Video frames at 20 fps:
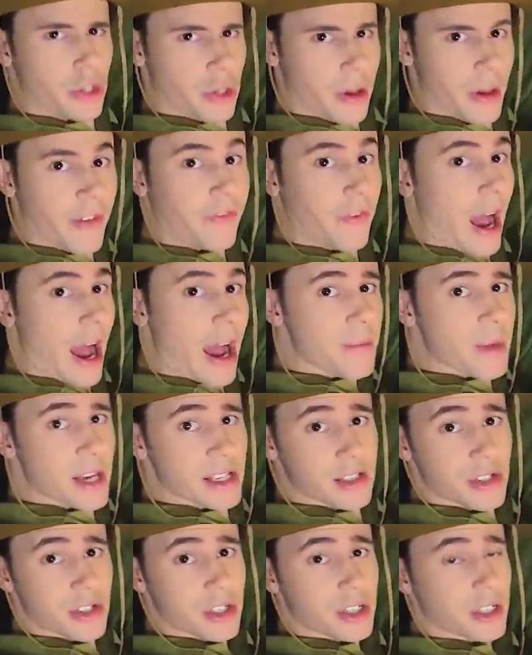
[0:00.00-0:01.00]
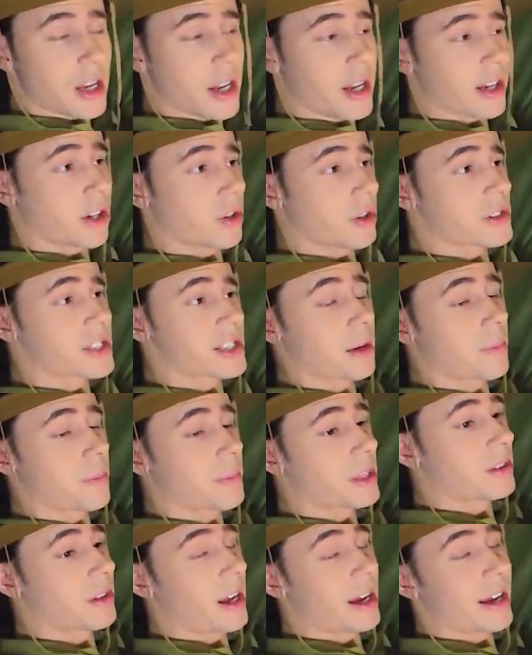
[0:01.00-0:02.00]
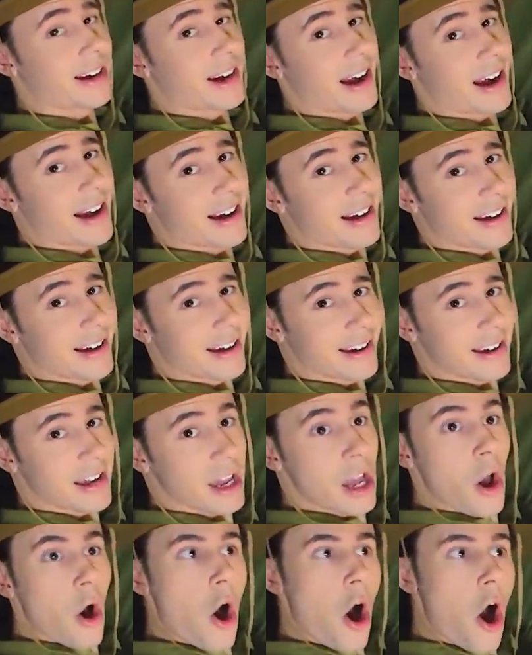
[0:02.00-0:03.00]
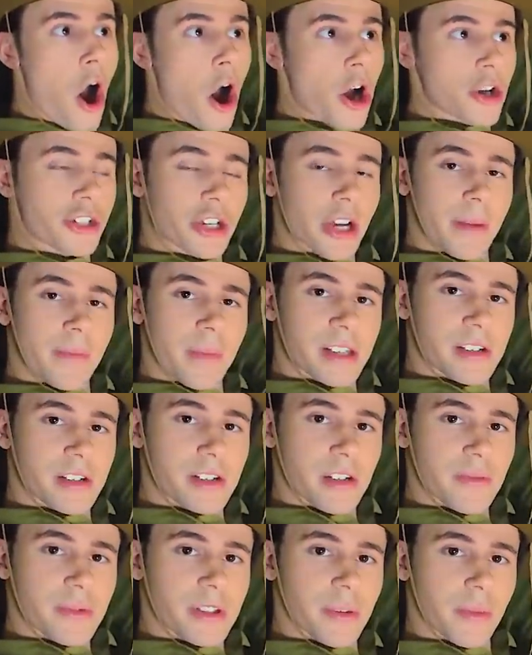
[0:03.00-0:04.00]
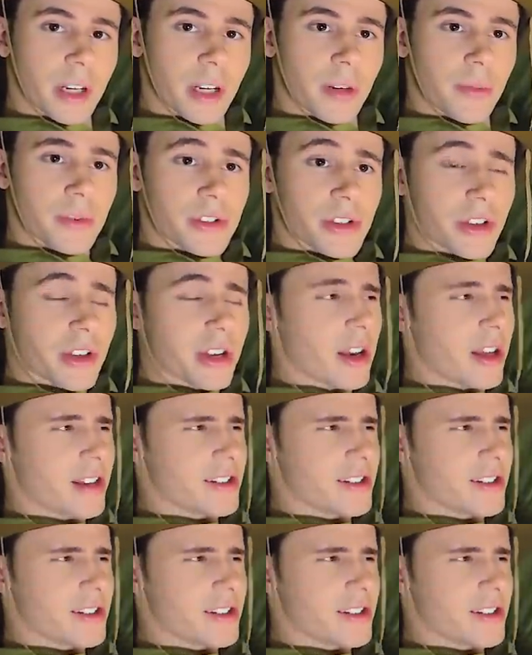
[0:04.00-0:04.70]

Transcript: if I message Diego, it's gonna be like, hi, oh, should I message him something in Brazilian?